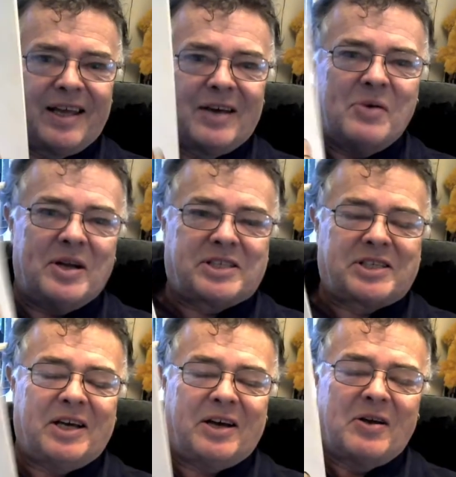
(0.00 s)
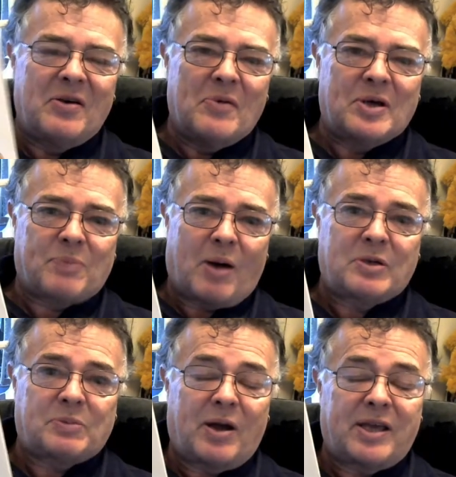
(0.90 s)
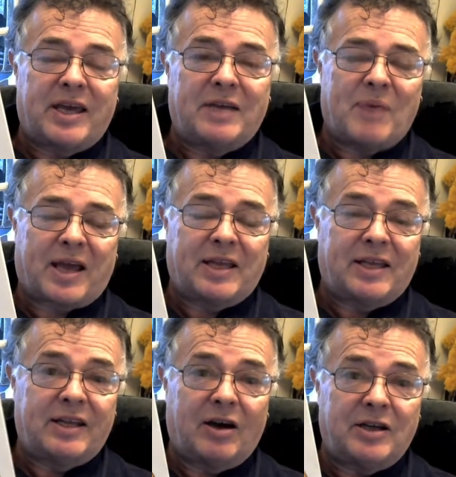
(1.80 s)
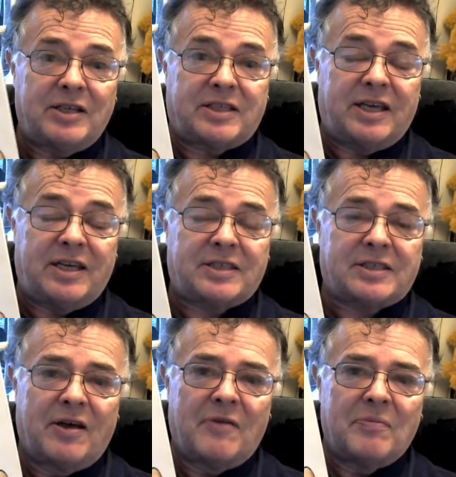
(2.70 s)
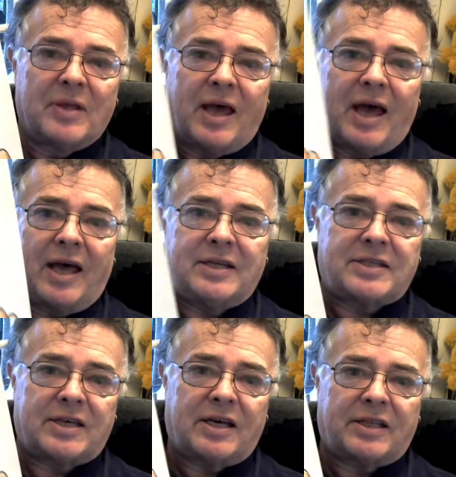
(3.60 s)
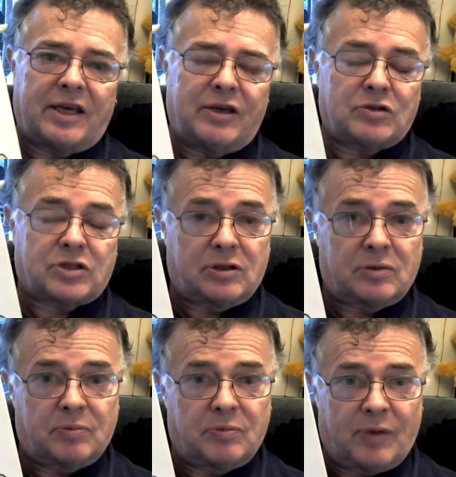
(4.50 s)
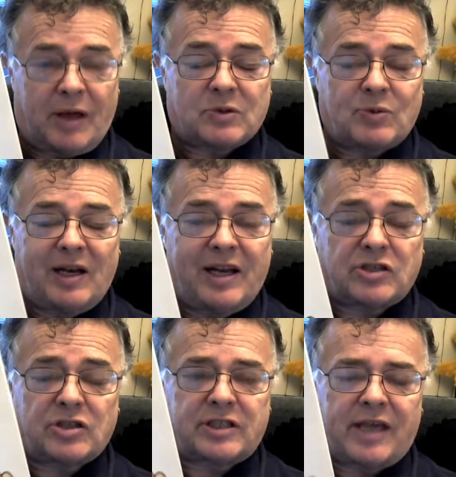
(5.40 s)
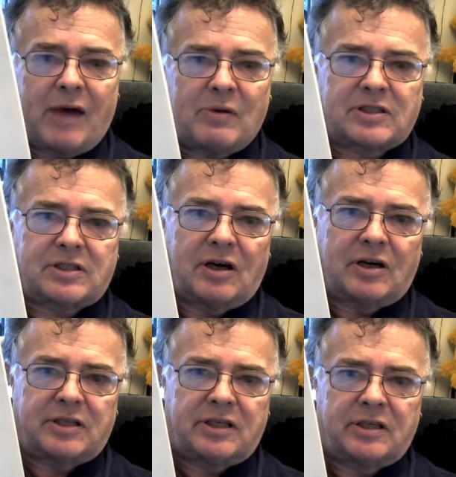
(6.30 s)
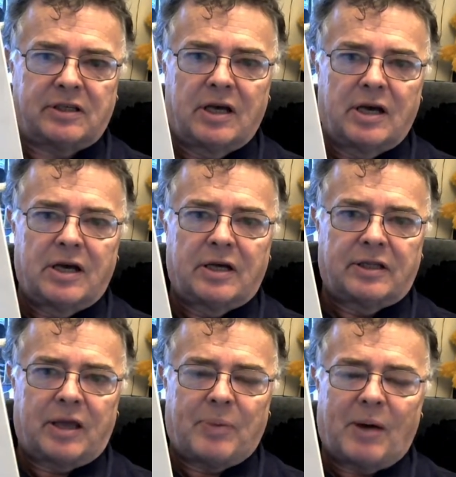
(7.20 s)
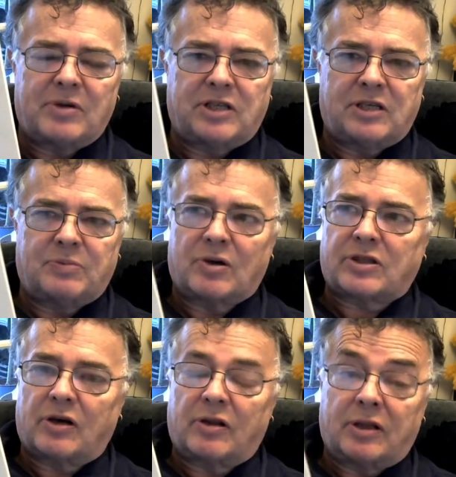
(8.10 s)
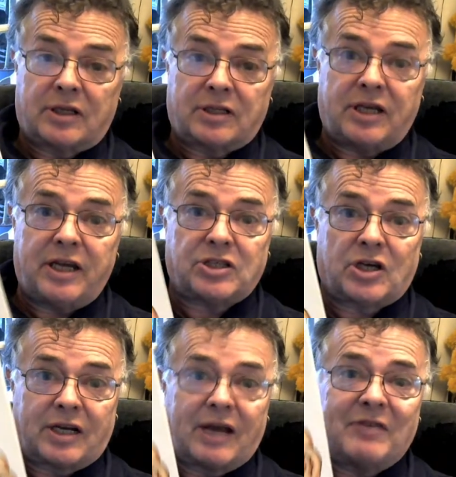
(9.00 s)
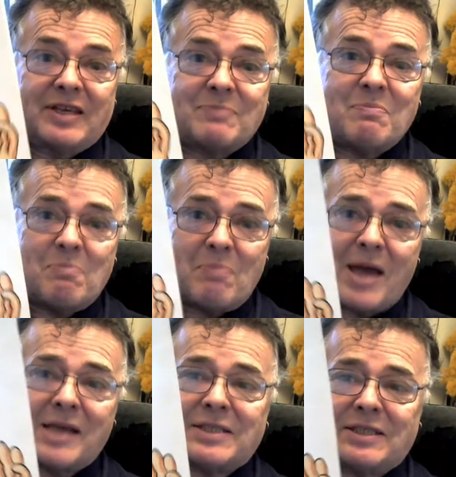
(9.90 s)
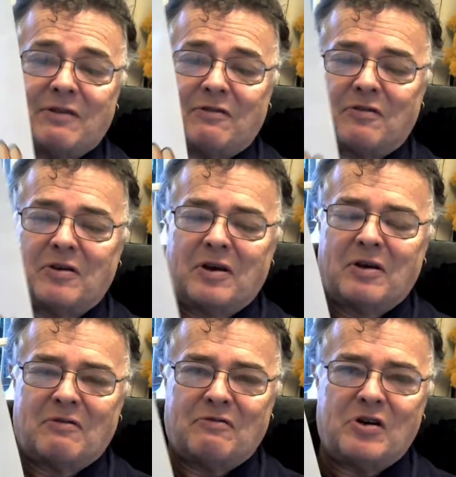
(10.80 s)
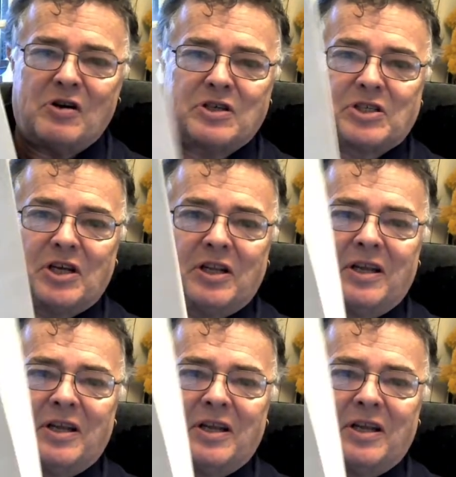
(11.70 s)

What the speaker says: which was published by Ginn back in the 90s, and that was when Literacy Hour started, and they published these books so that the teacher could have this massive version